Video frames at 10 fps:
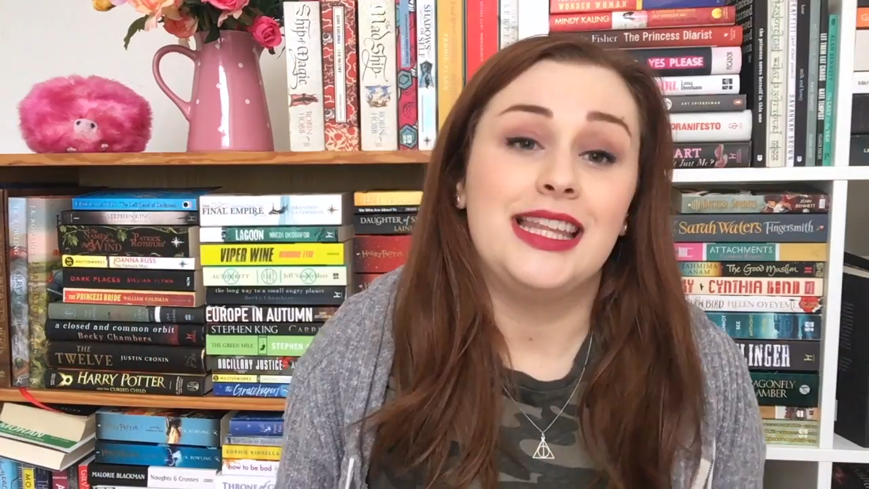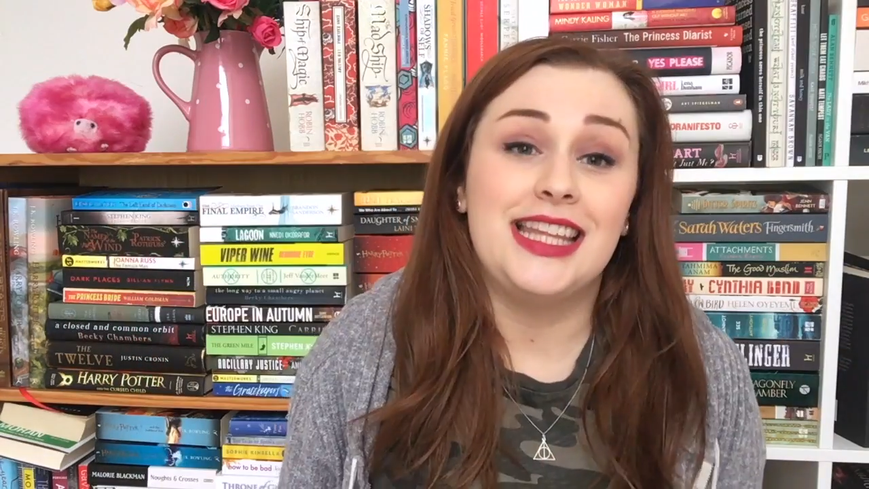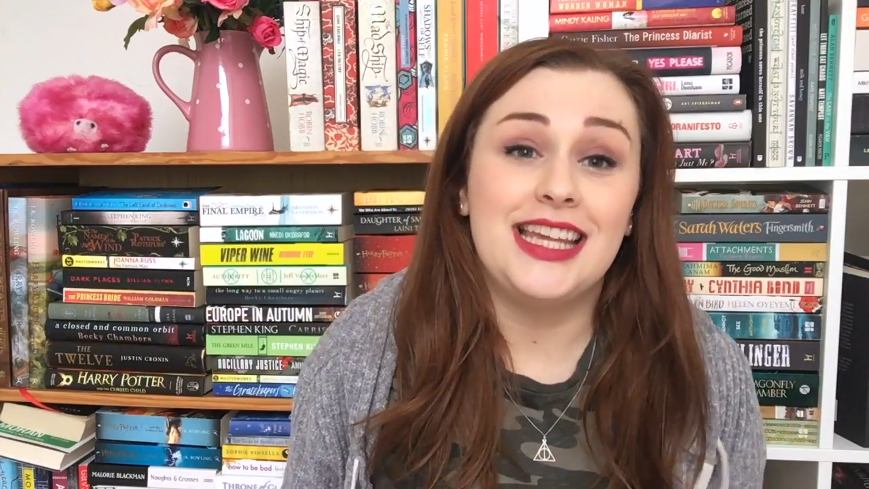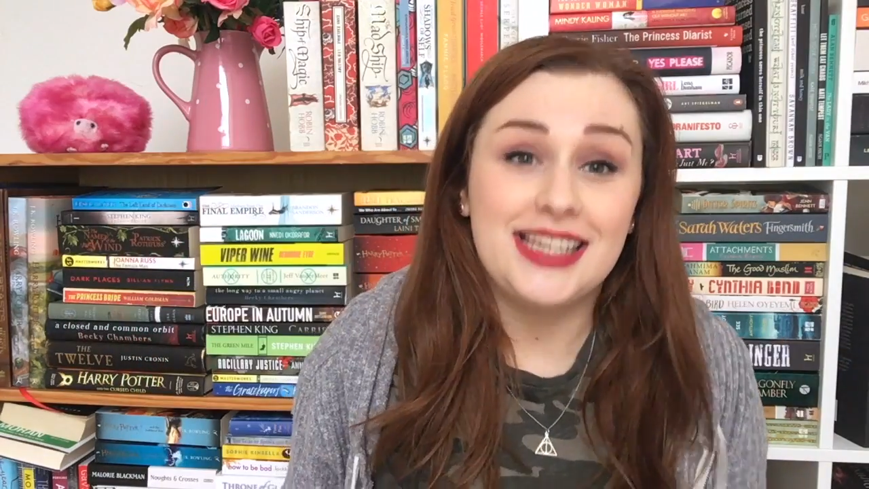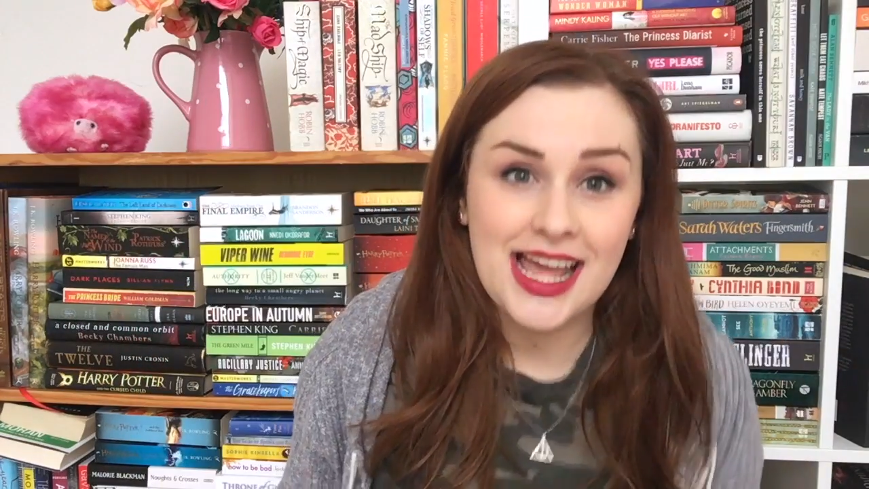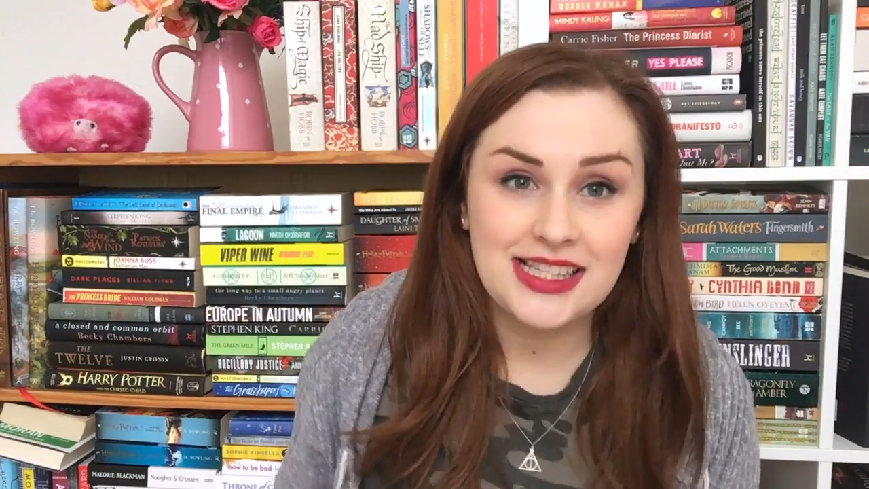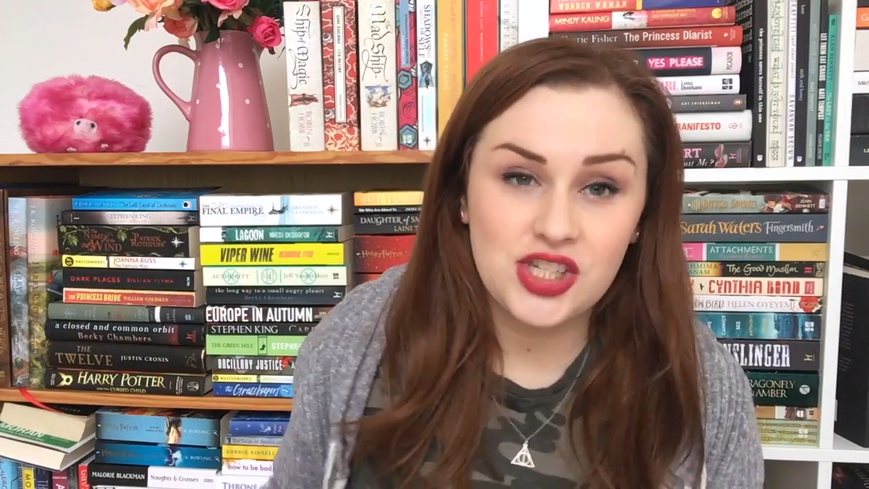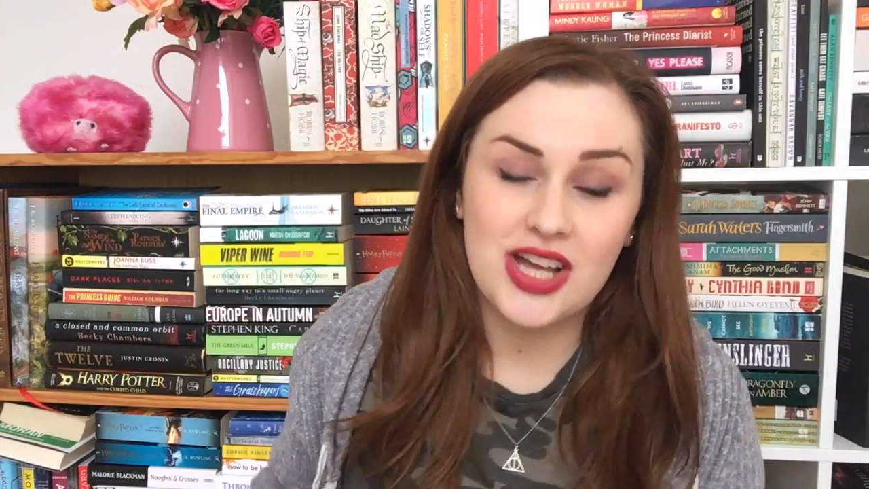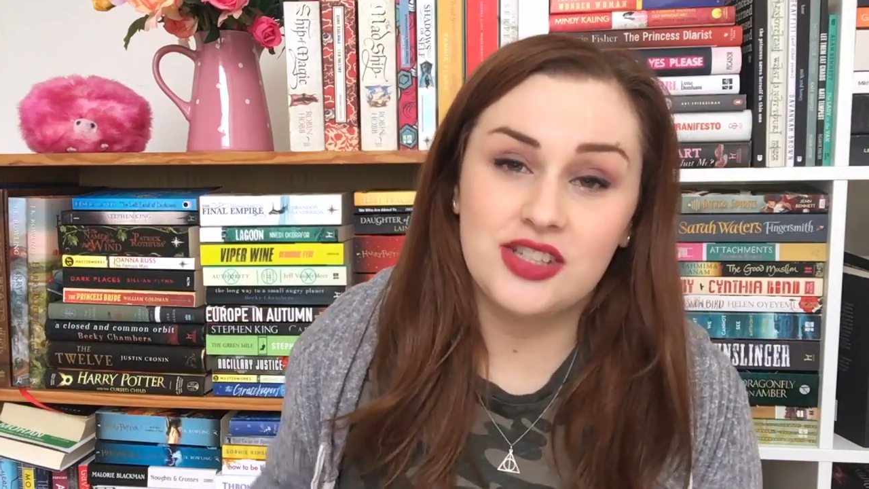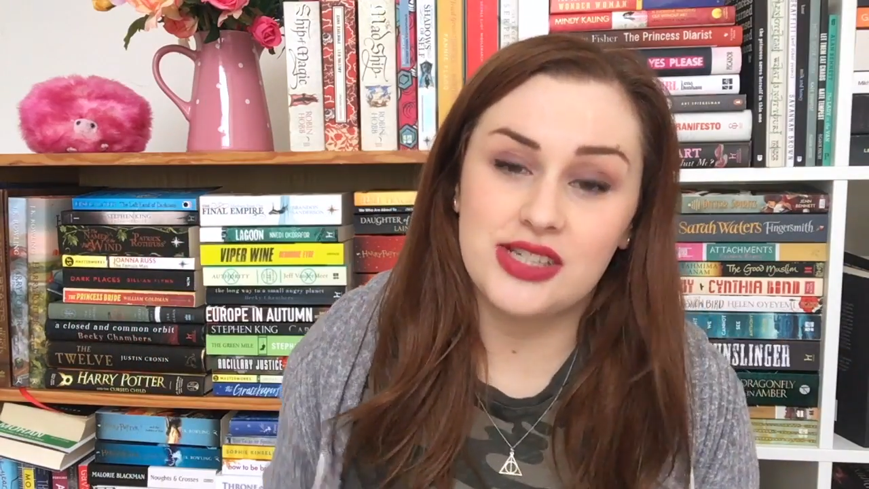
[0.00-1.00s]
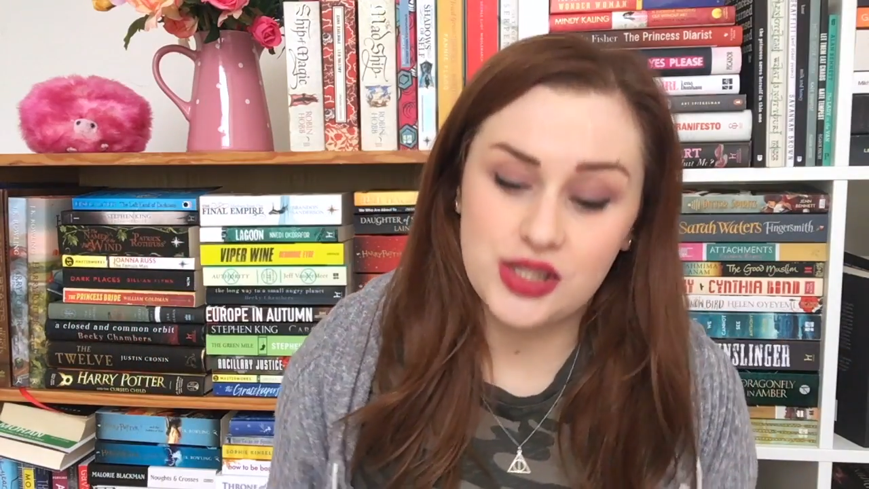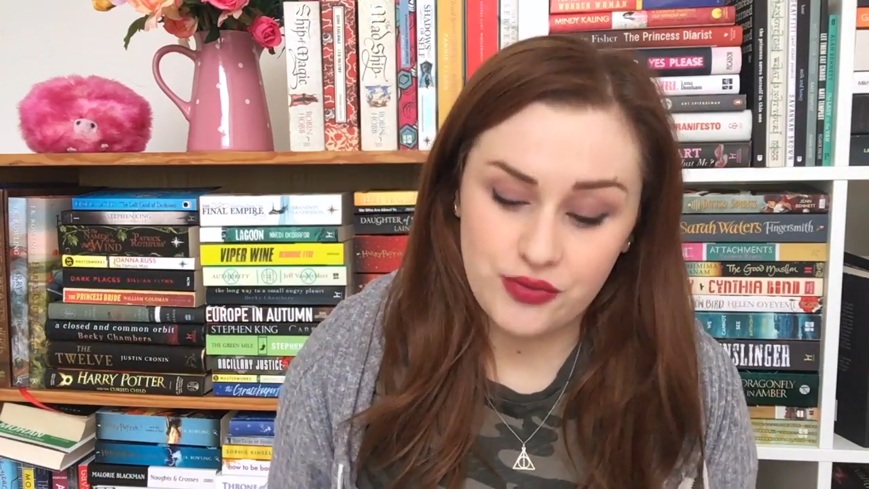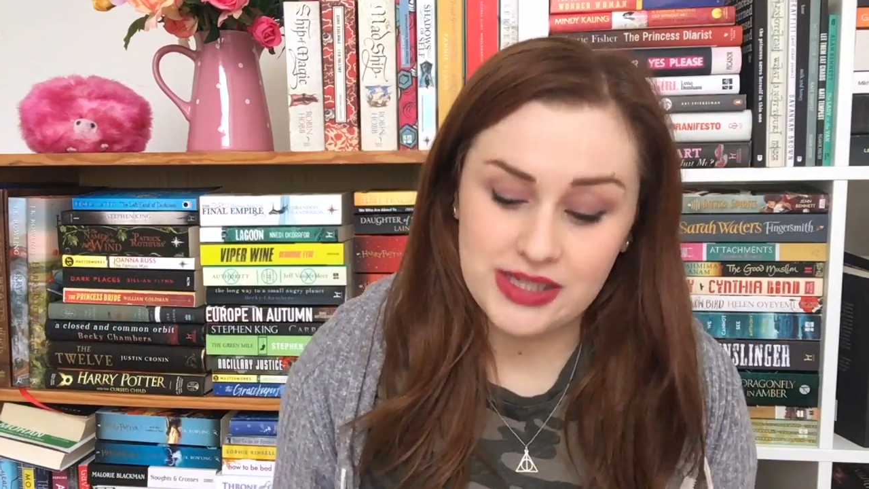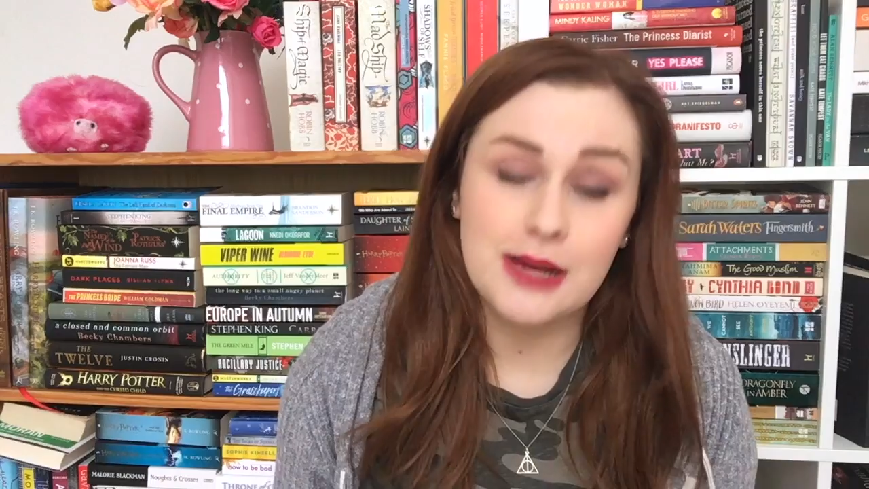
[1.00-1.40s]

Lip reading: The next challenge is to read